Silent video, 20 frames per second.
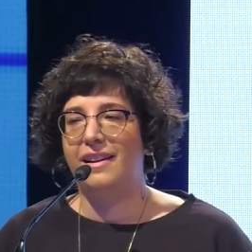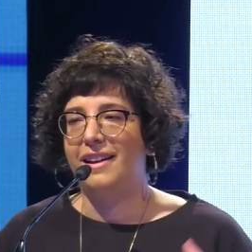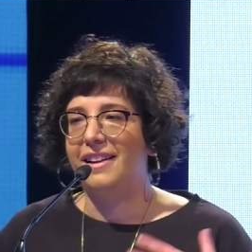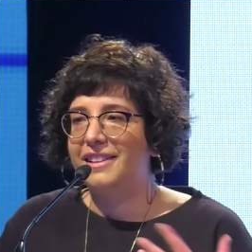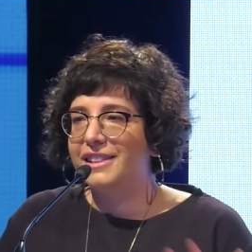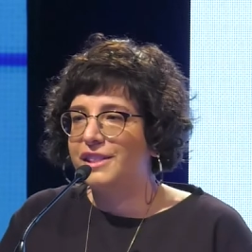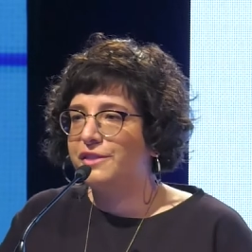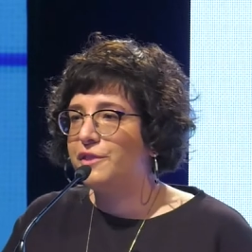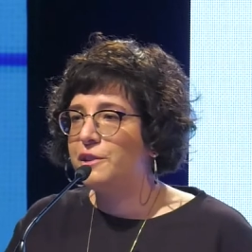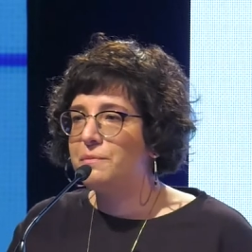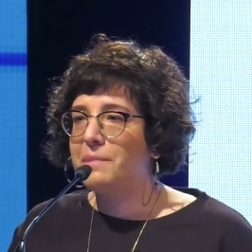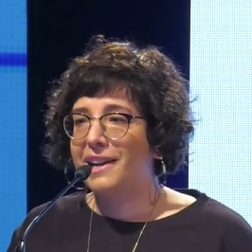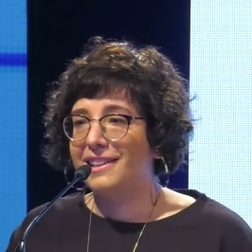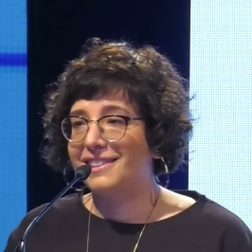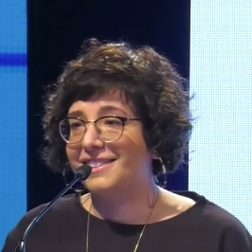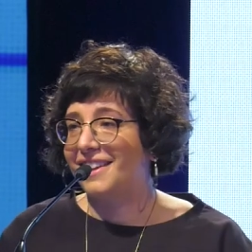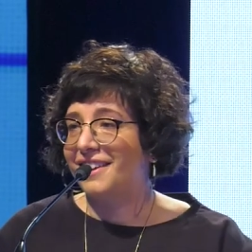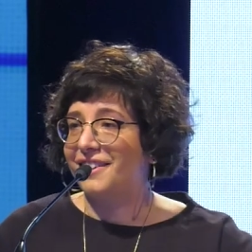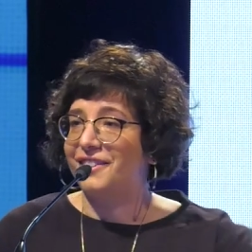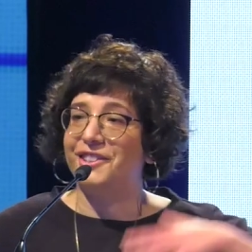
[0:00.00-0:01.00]
And this
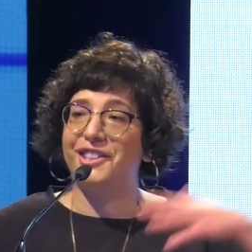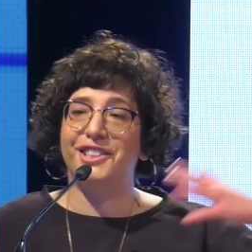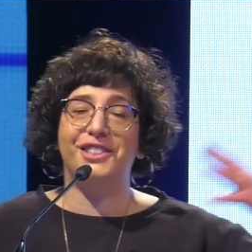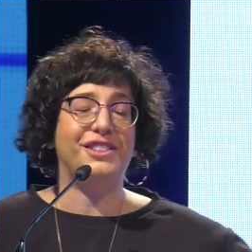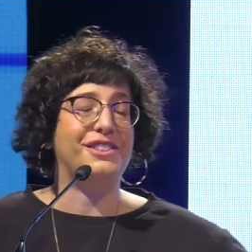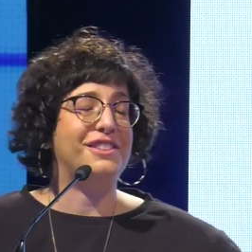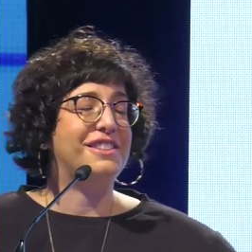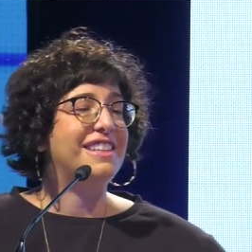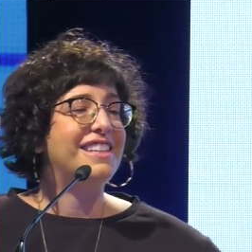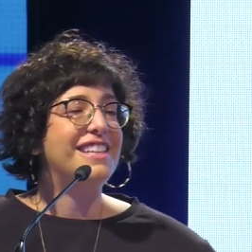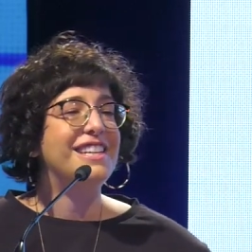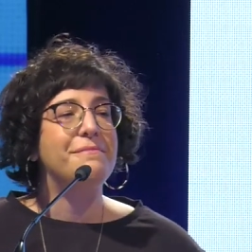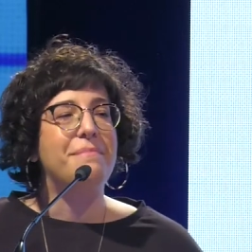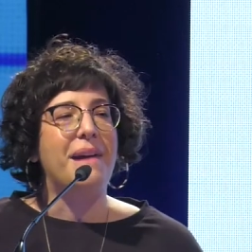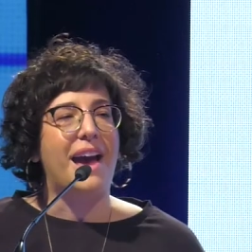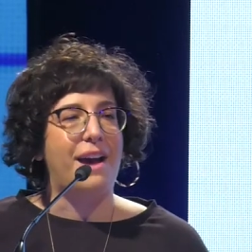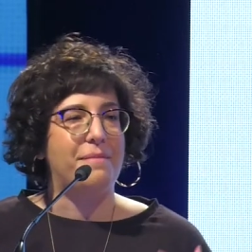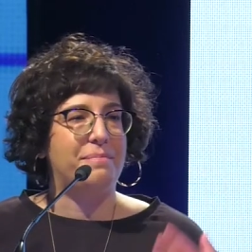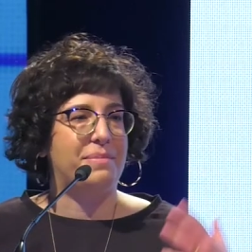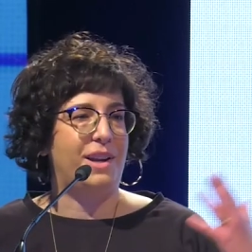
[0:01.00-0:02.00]
feedback cycle can just
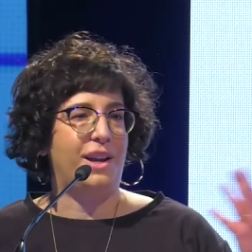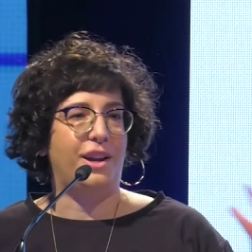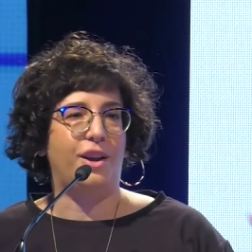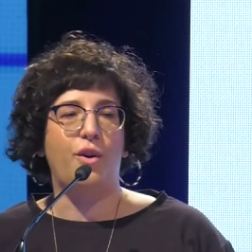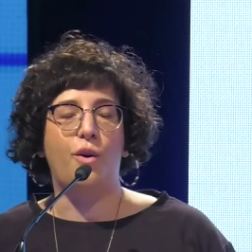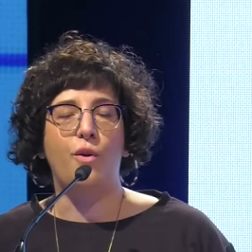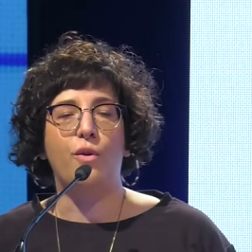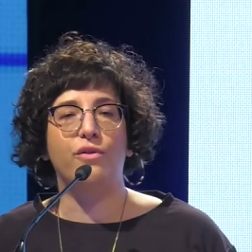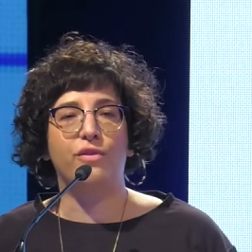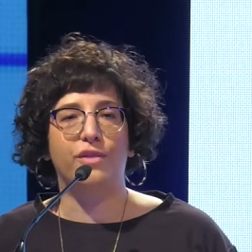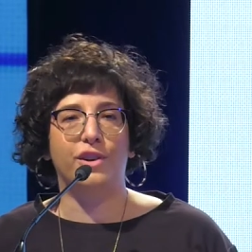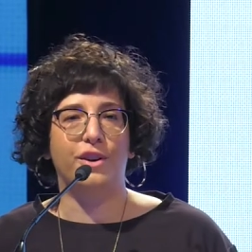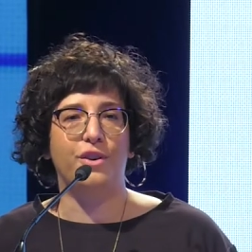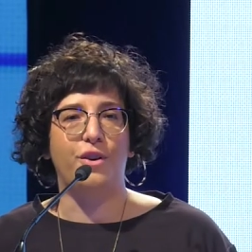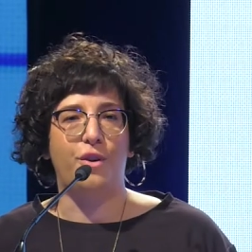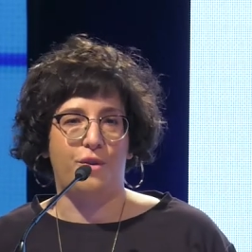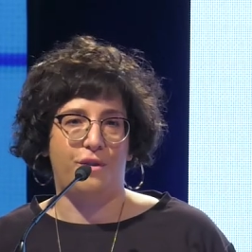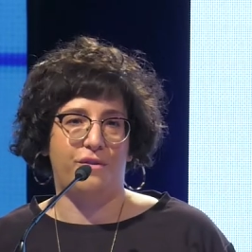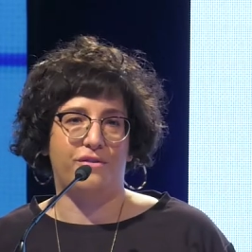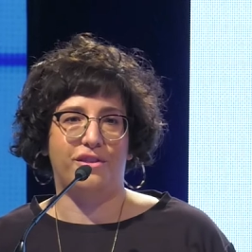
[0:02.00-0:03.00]
keep happening over
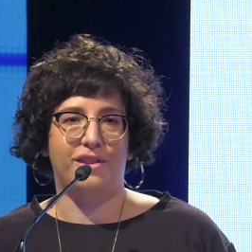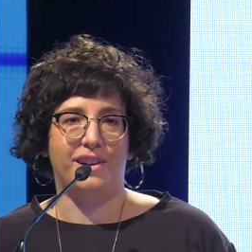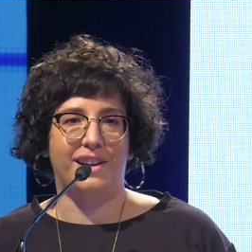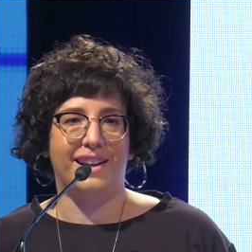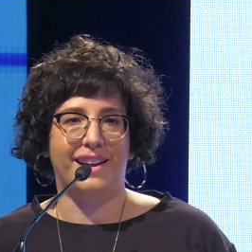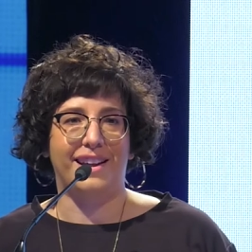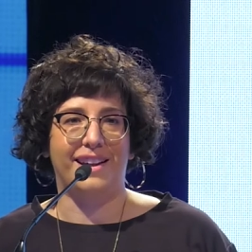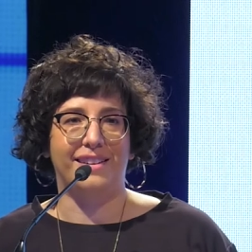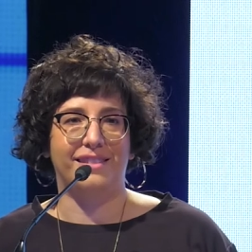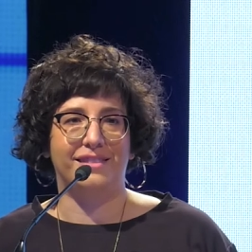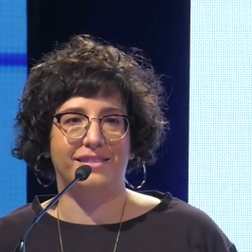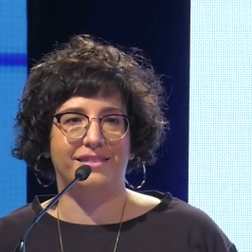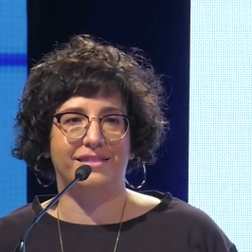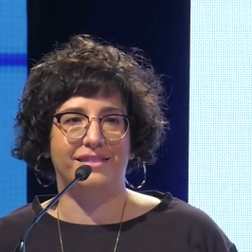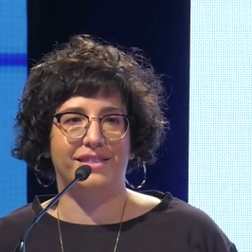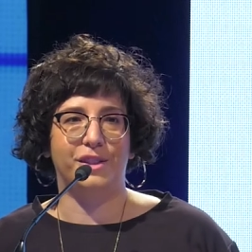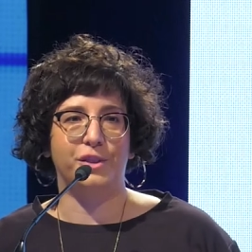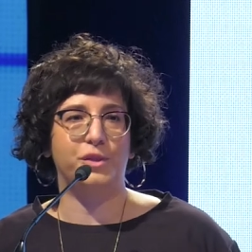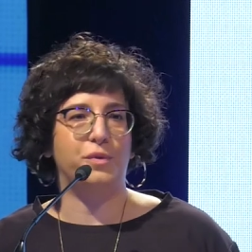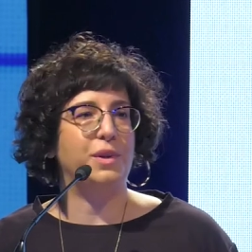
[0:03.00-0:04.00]
and over again.
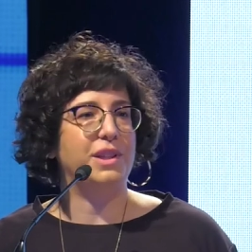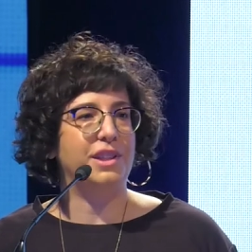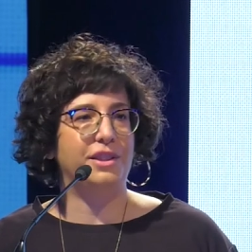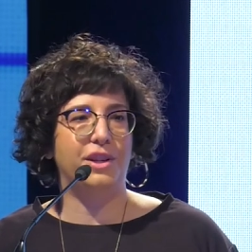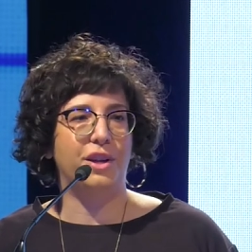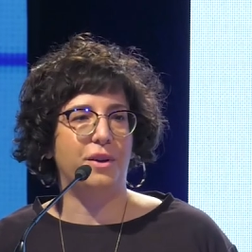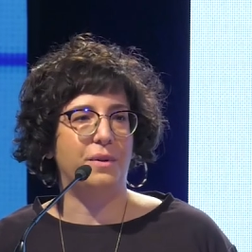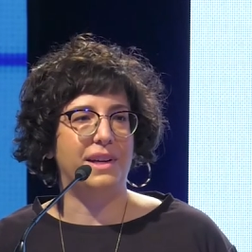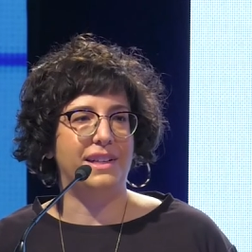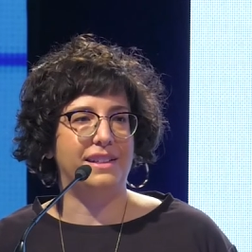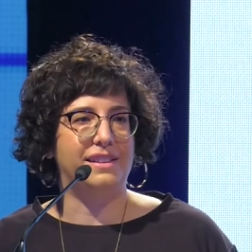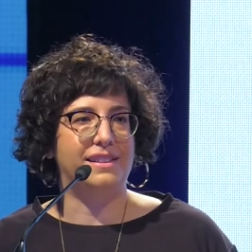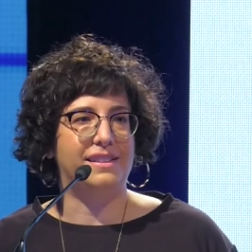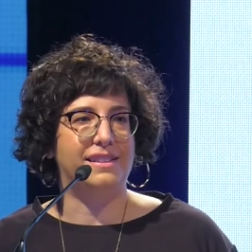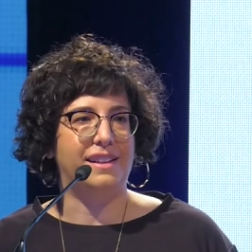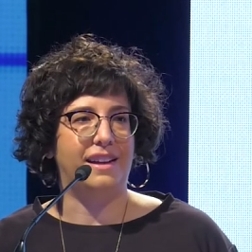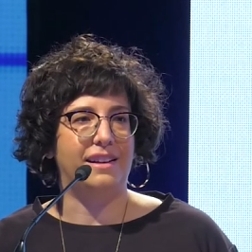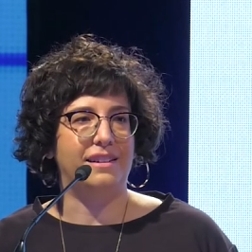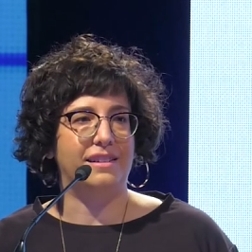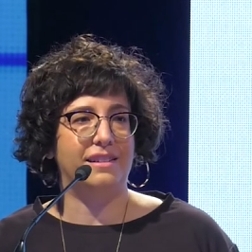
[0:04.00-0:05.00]
There's really no end in
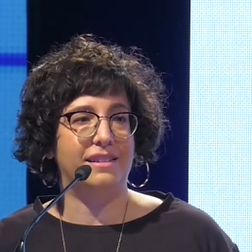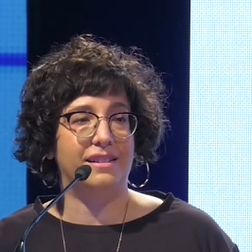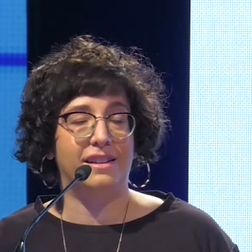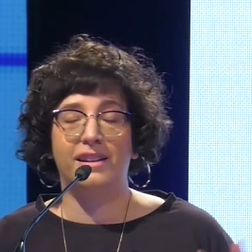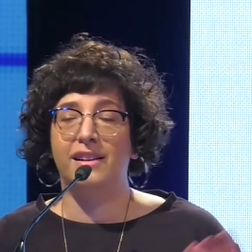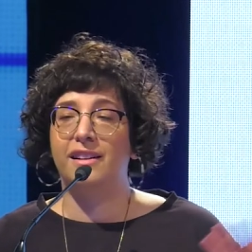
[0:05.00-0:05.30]
sight.